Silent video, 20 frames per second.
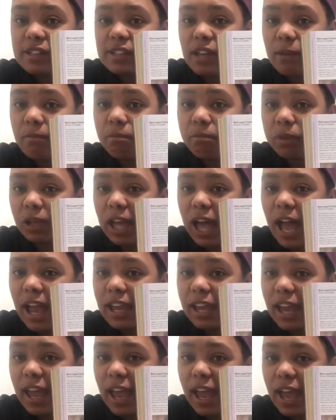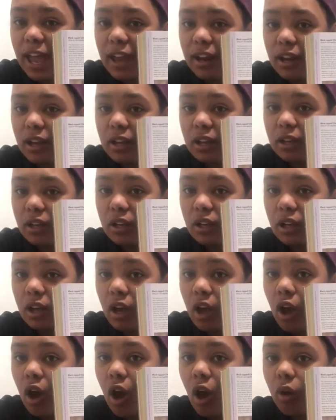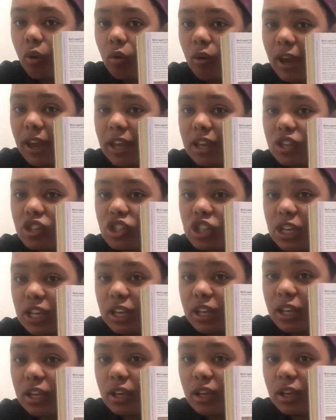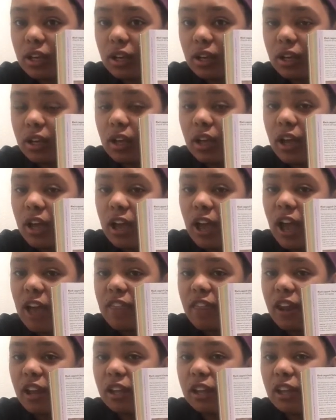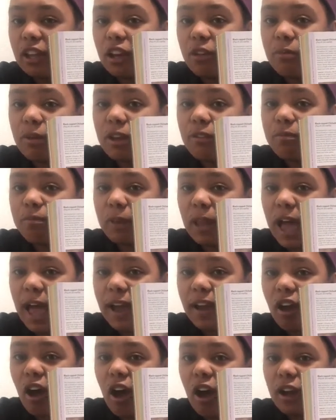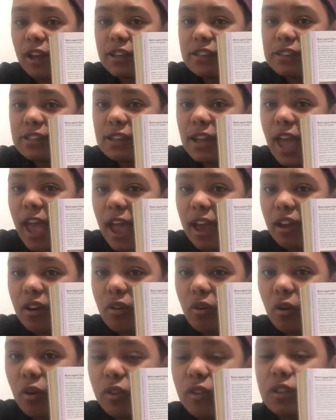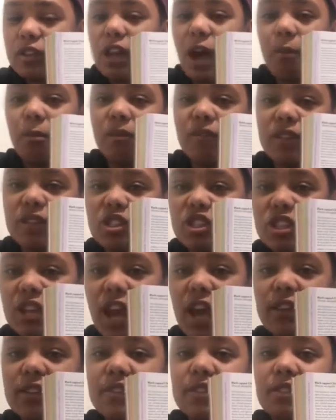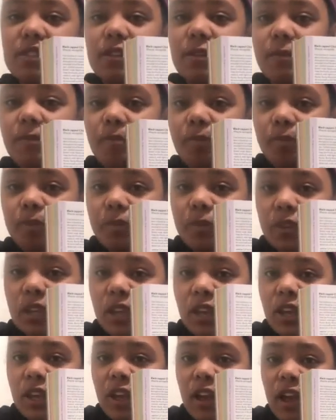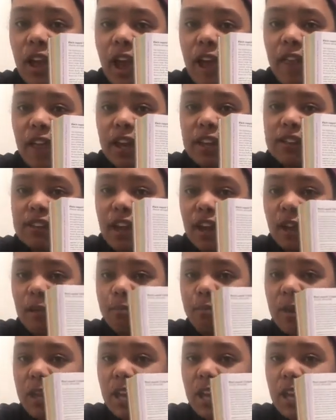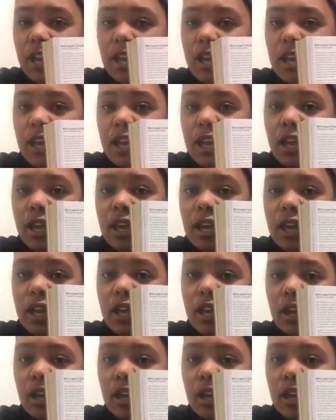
a black head, a white cheek, and then a little bit of black on its neck or the top of its chest. And then it's got a big